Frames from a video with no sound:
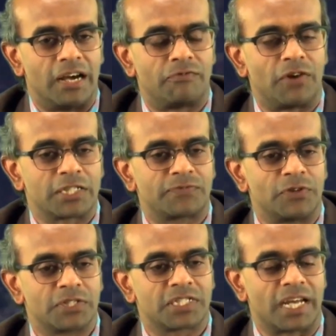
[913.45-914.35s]
a
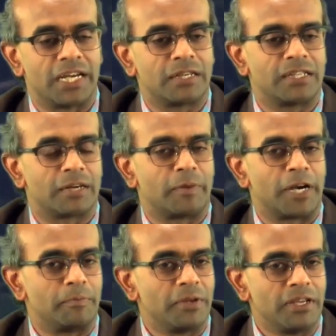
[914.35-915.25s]
phosphorus site that
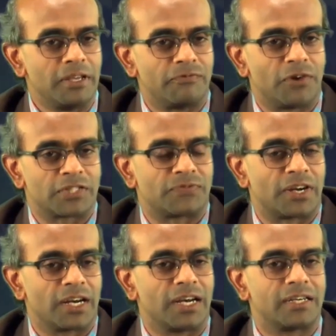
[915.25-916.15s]
might be
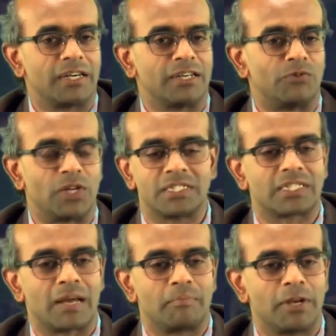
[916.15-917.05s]
phosphorylated in one
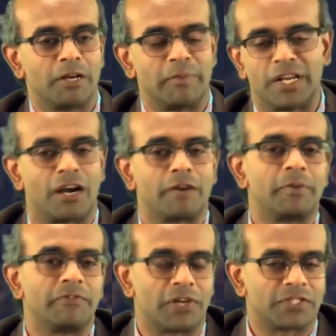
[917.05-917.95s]
sample may
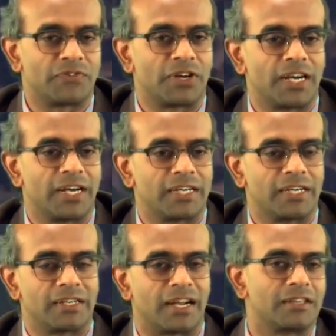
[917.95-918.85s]
not be
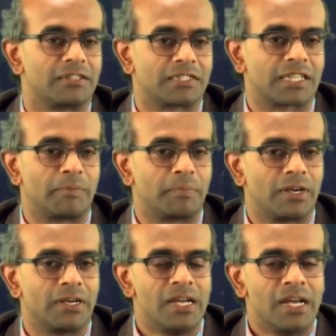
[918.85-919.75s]
phosphorylated in another
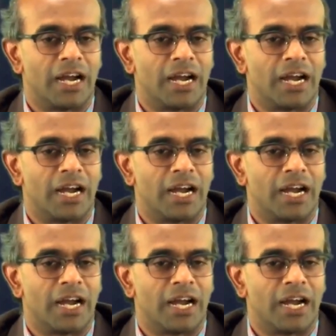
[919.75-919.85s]
sample.